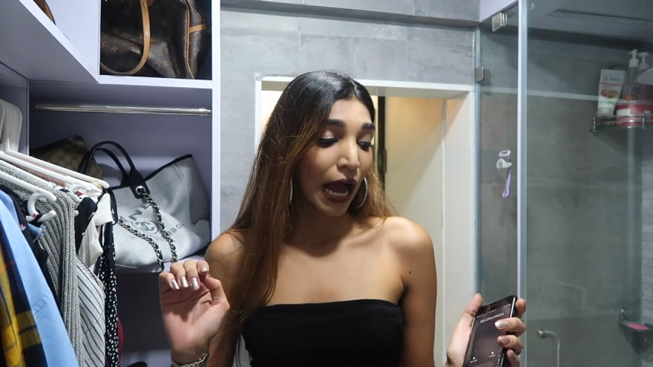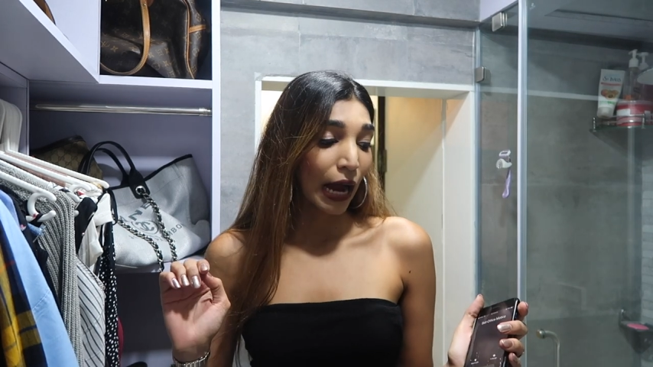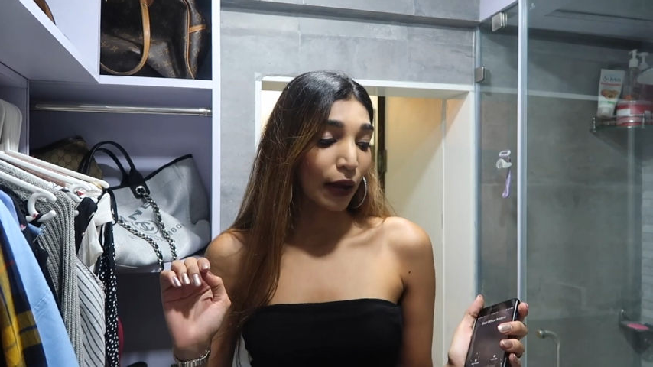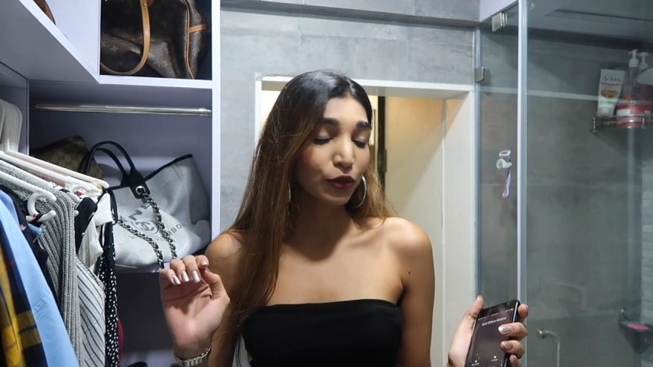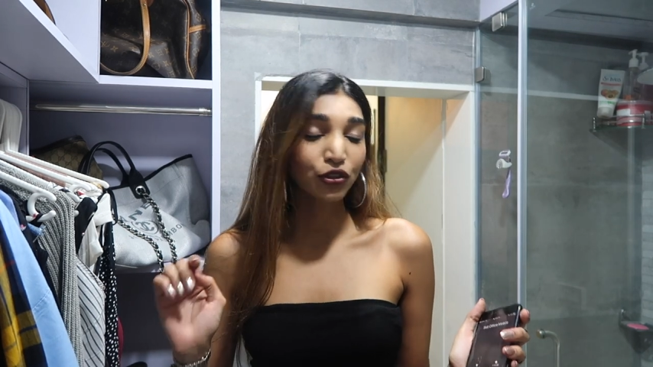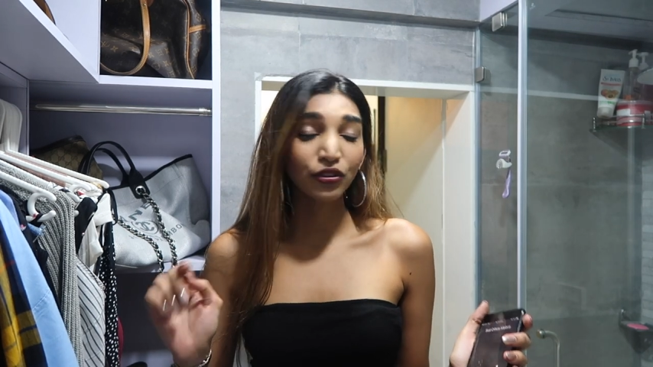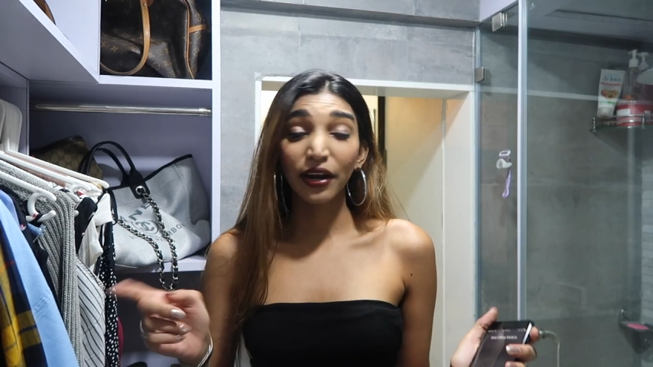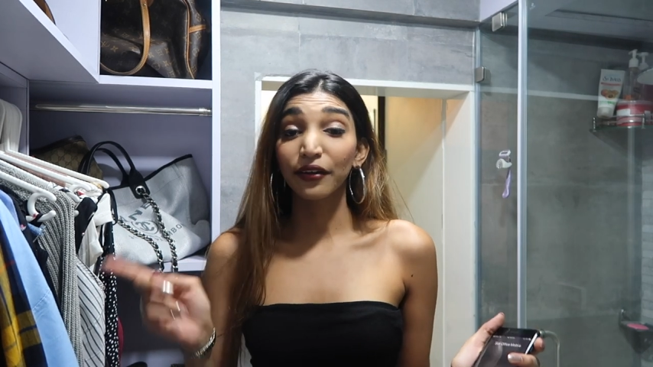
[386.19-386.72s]

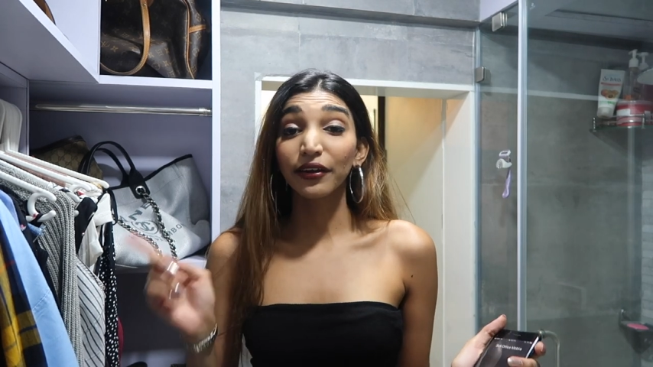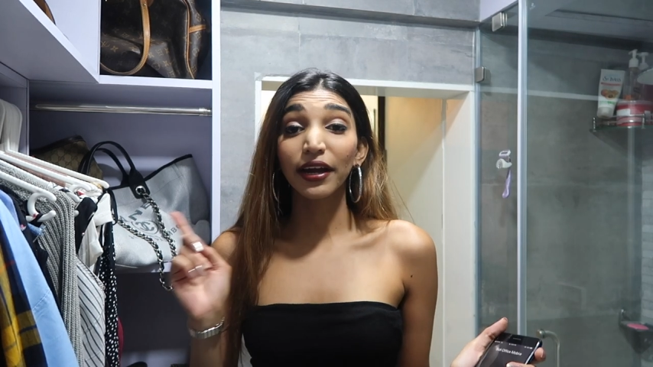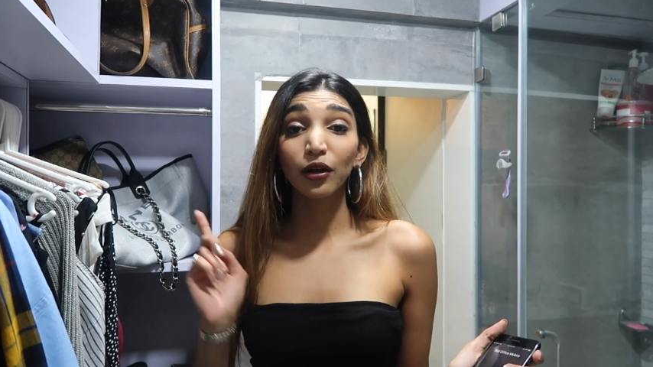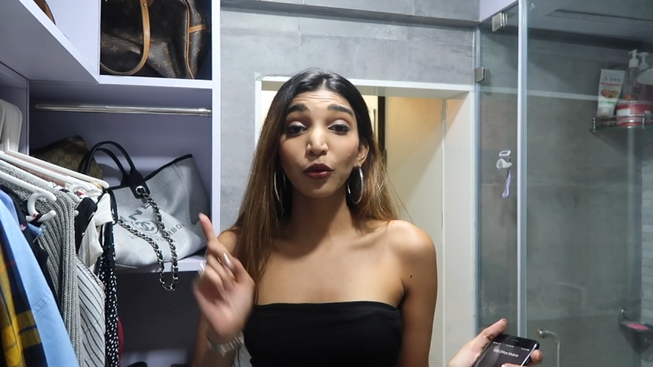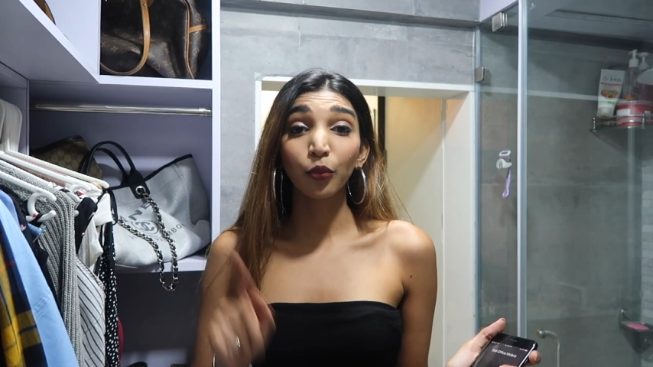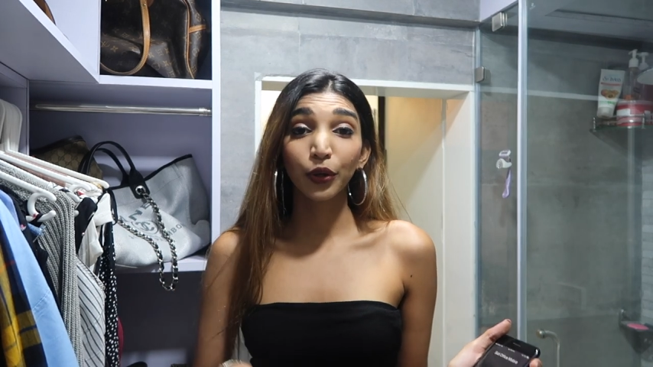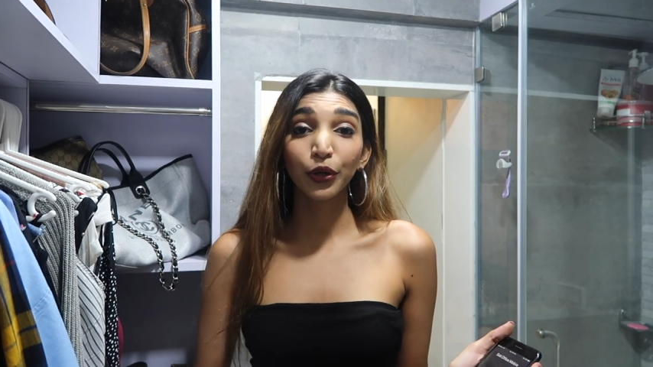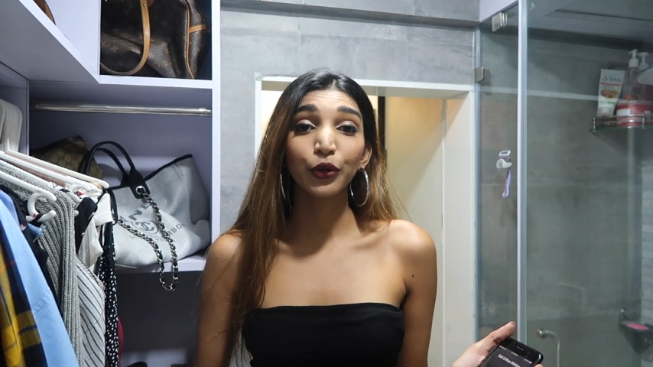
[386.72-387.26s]
I was trying to
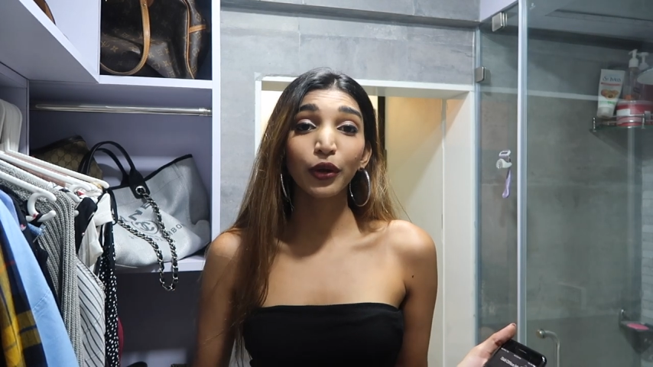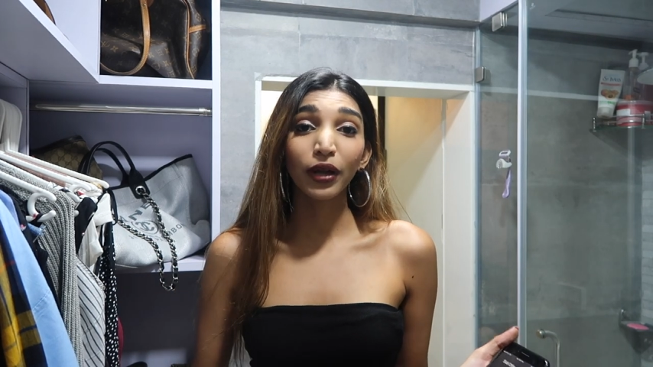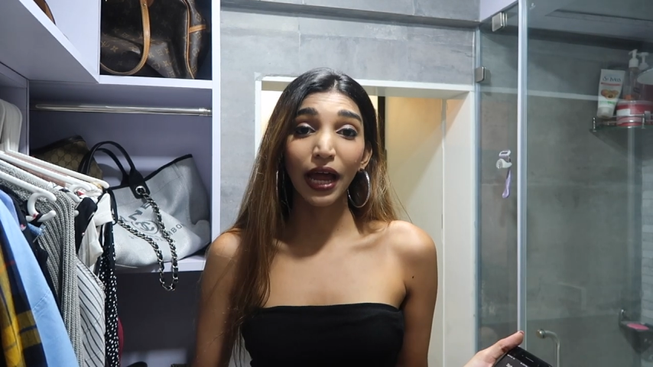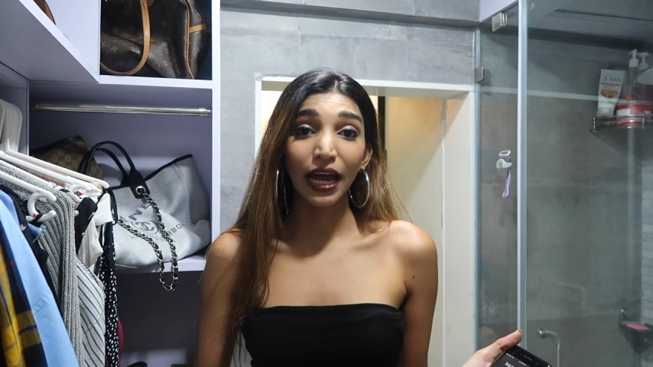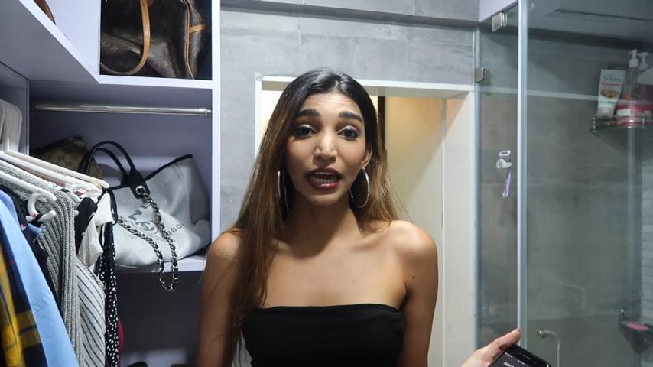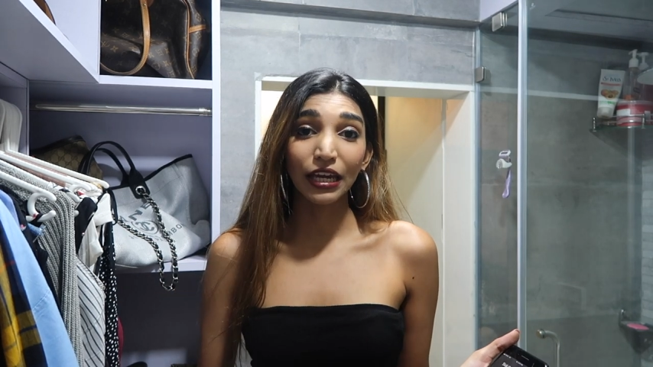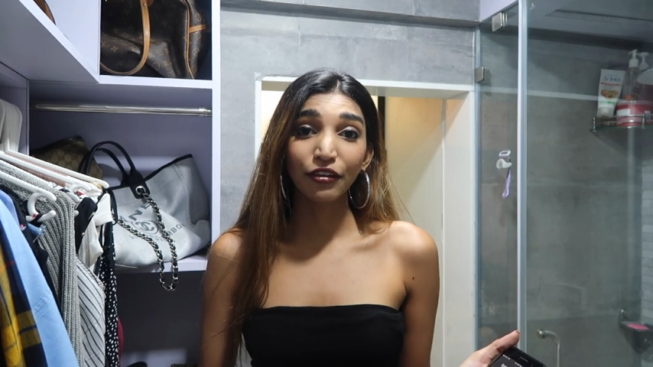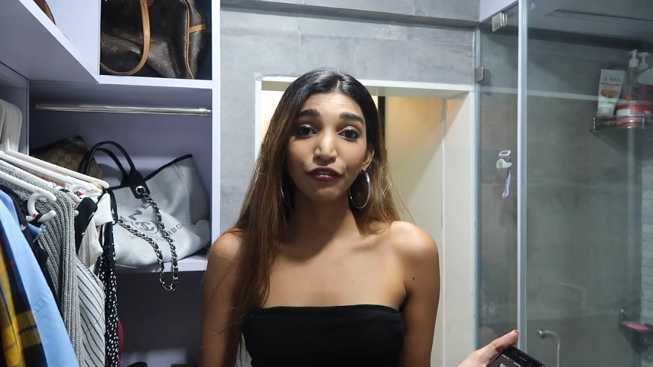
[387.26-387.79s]
get a video
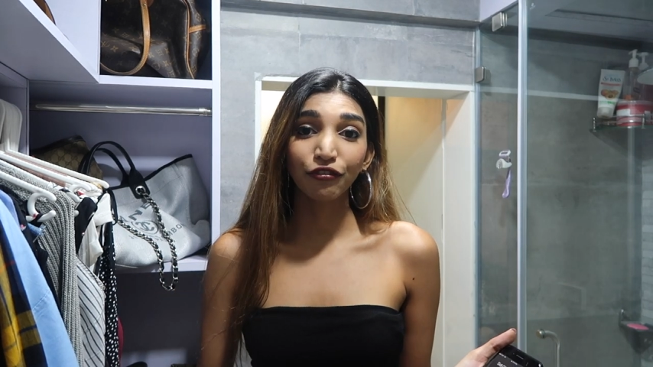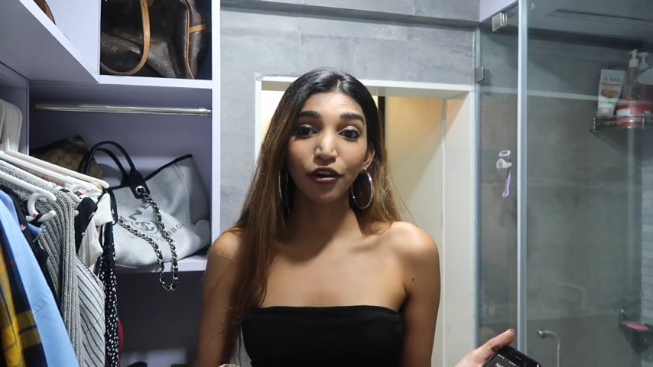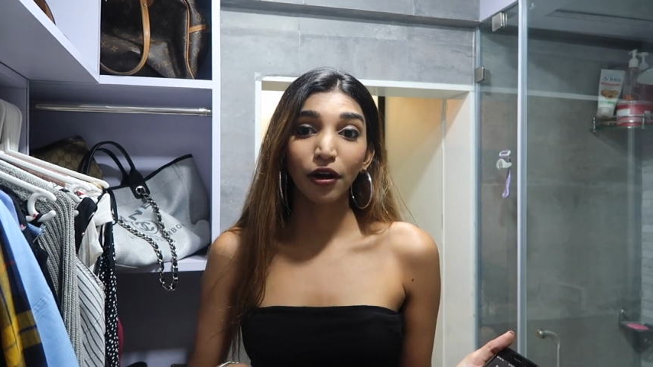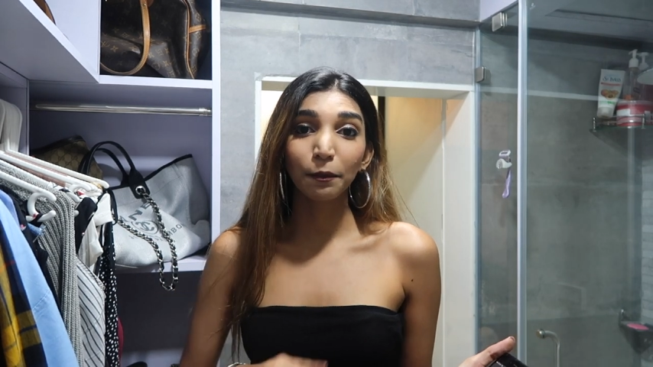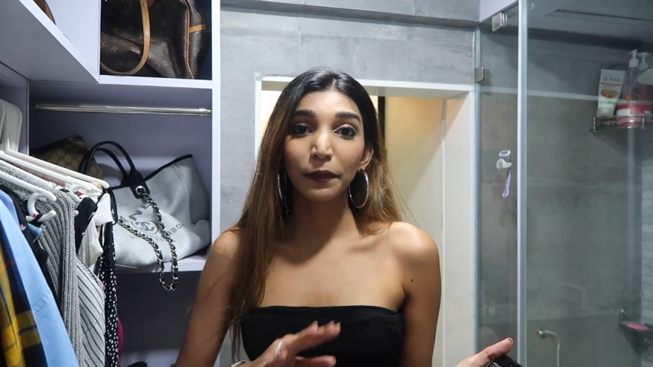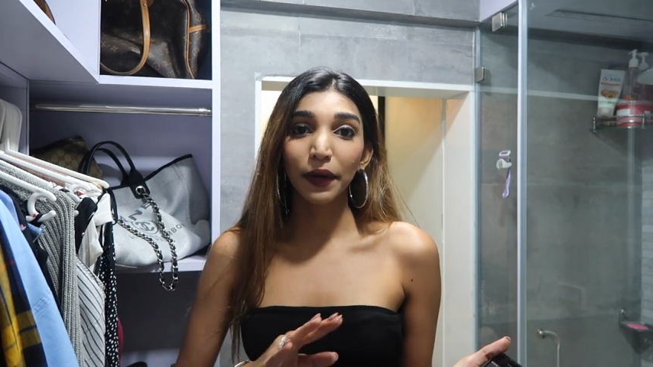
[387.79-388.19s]
live